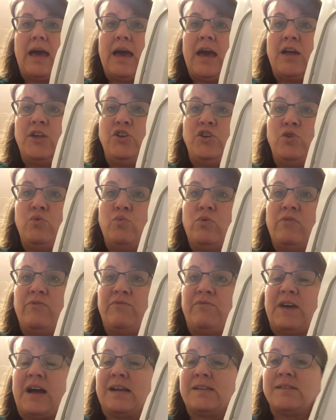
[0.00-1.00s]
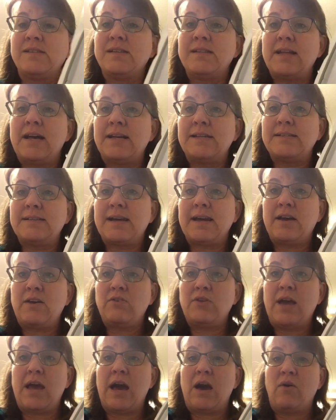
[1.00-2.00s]
and you will fasten that
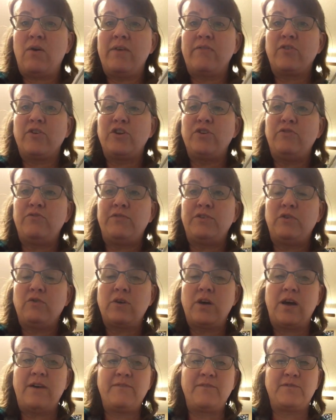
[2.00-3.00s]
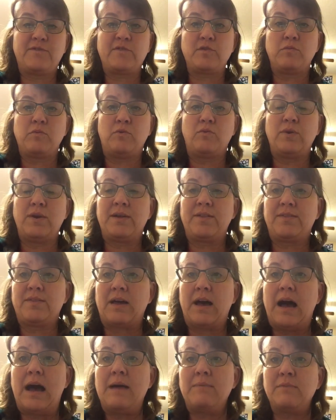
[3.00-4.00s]
down however you feel comfortable with.
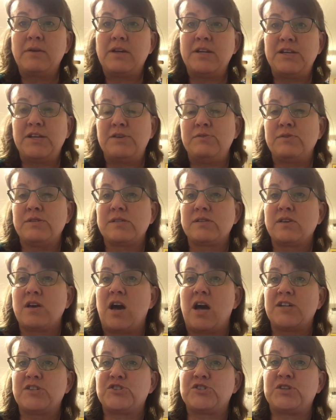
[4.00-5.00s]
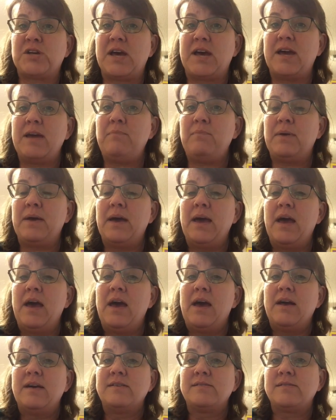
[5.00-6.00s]
I'm going to use Scotch tape.
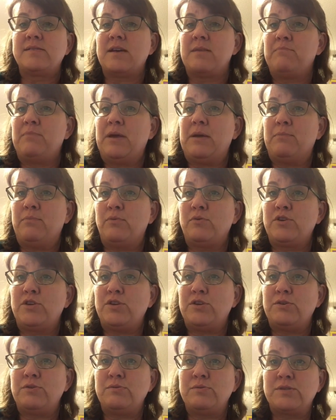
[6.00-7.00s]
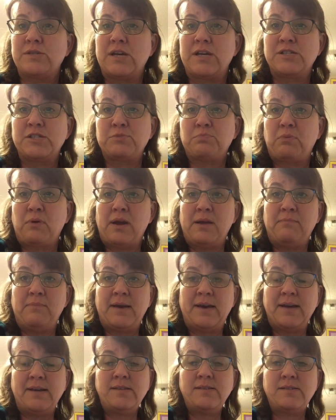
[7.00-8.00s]
Some people use a
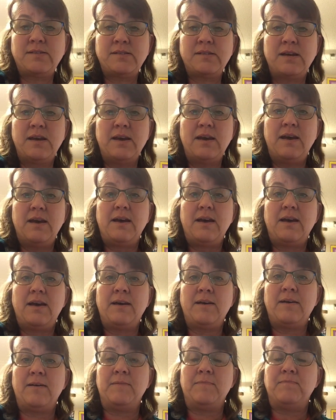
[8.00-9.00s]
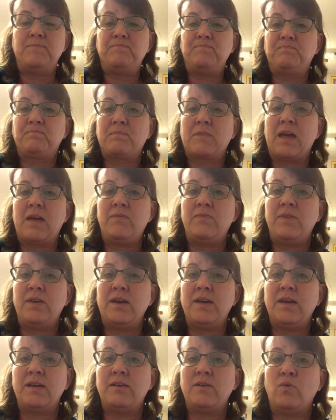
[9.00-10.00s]
spray-based. And
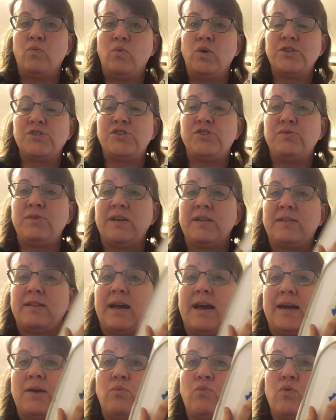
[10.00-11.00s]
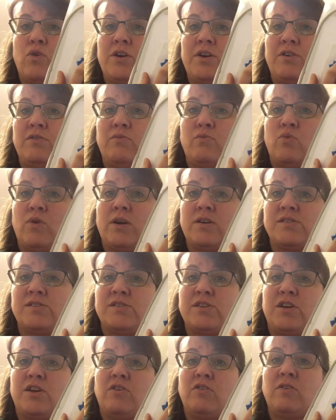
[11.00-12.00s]
then once you get that where it's
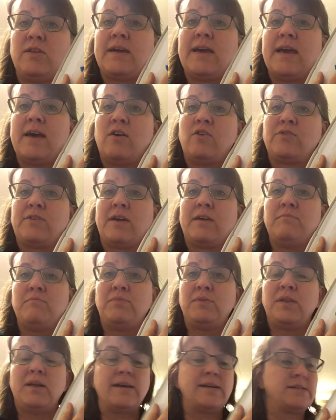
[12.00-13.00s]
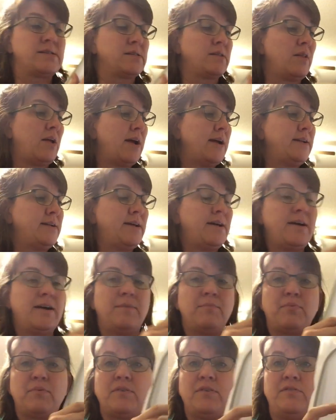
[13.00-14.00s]
securely held in place, lined
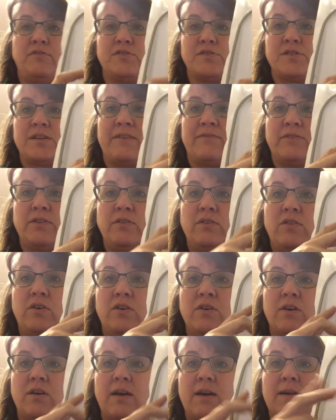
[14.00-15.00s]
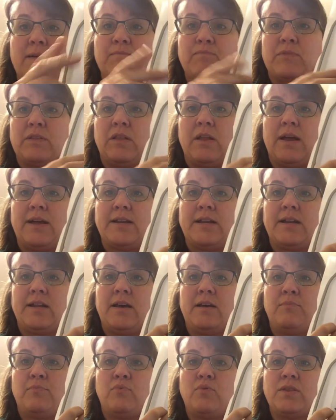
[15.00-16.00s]
up, you just have to look, line it
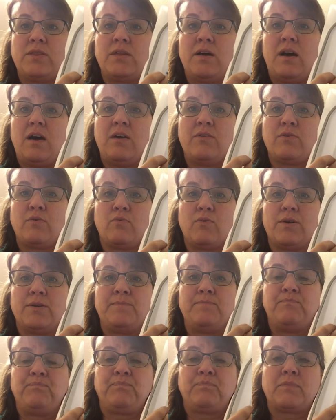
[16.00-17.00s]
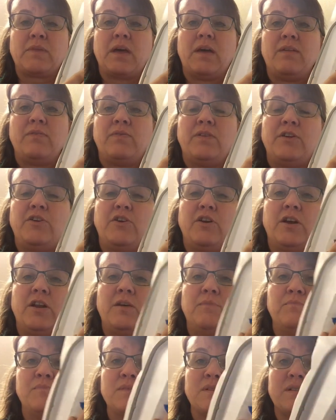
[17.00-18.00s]
up with the other one. Then you're
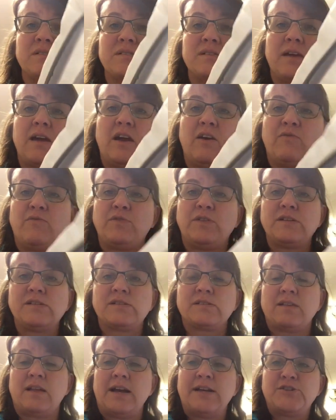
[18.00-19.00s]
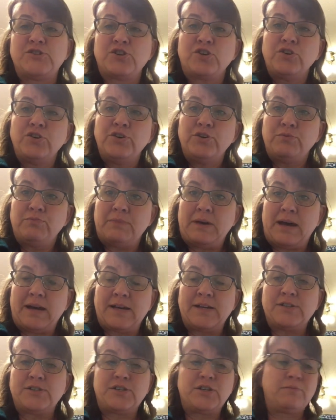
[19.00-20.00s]
going to carefully slide your hoop
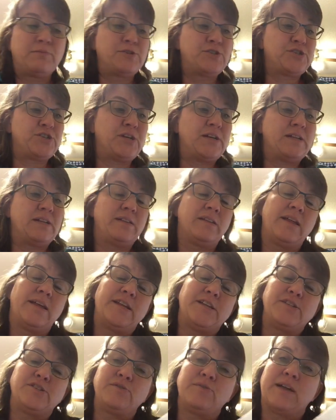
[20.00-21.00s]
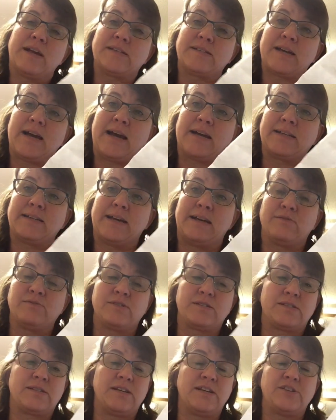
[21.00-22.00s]
back into your machine and let it do that tack
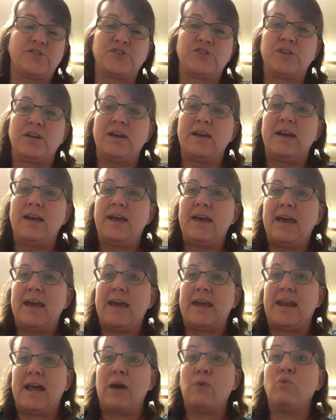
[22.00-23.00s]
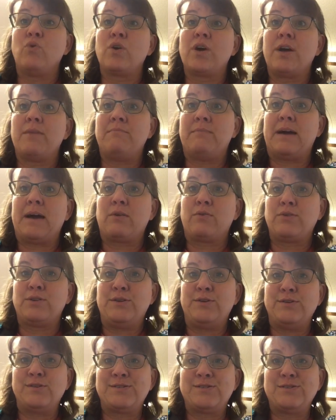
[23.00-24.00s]
down stitch. And I will come back
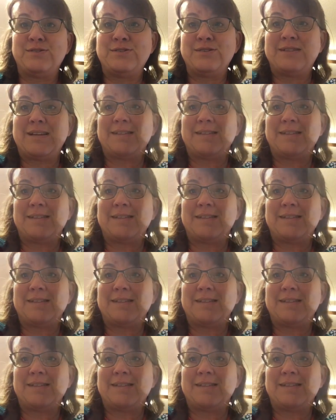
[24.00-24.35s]
with you as soon as